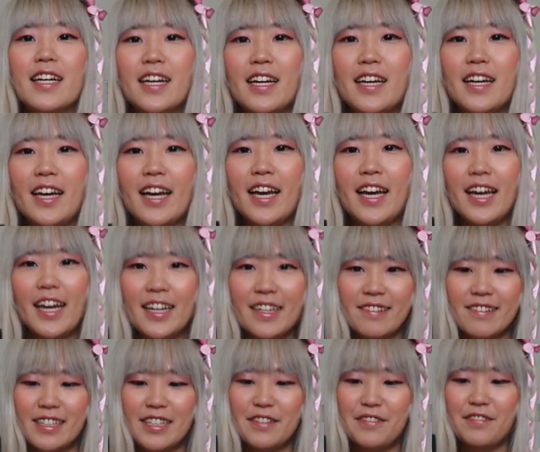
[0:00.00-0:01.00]

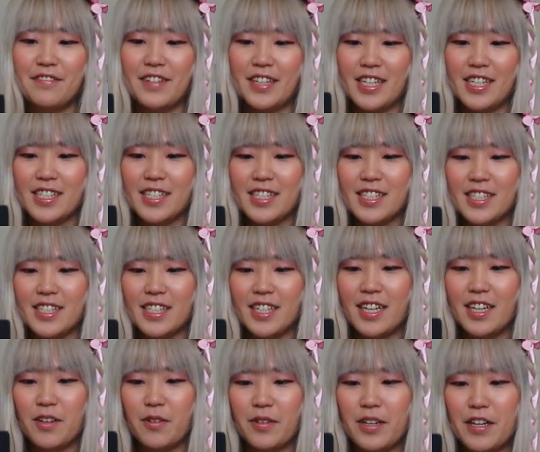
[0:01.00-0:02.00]
Haeri phase
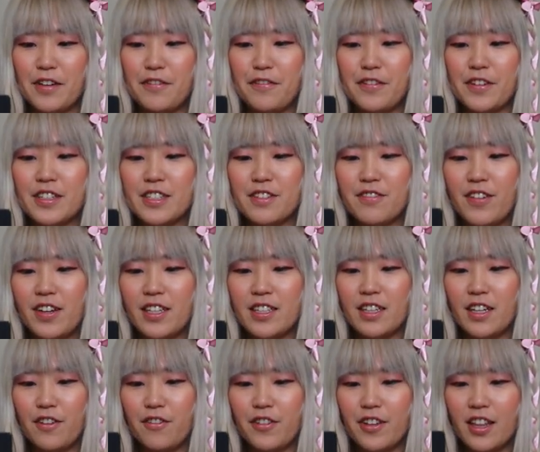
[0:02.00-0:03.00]
when I first fell
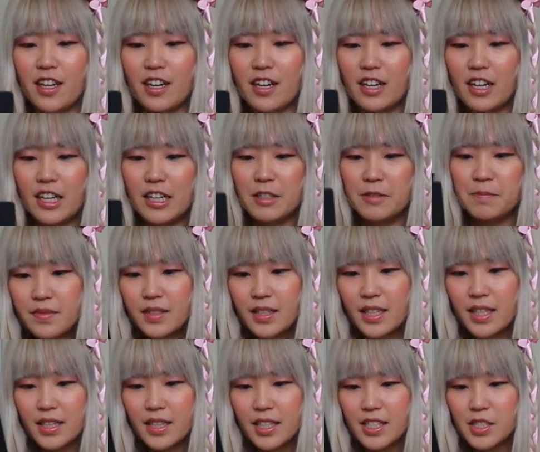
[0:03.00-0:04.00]
in love with her.
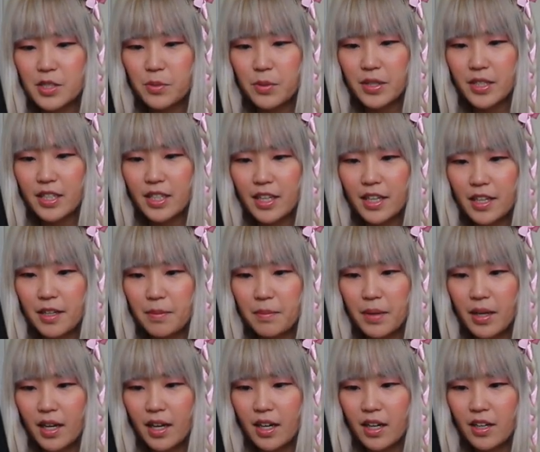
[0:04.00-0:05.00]
This one came
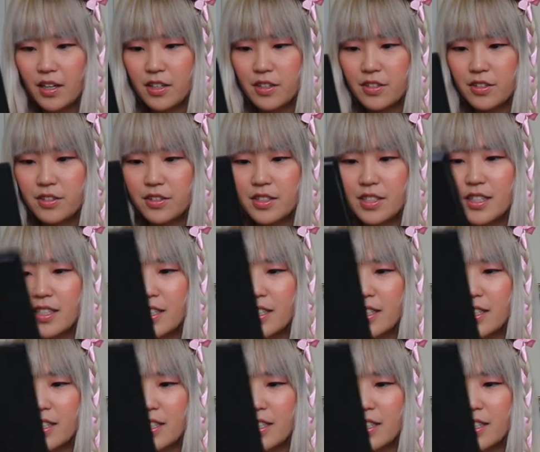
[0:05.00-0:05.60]
out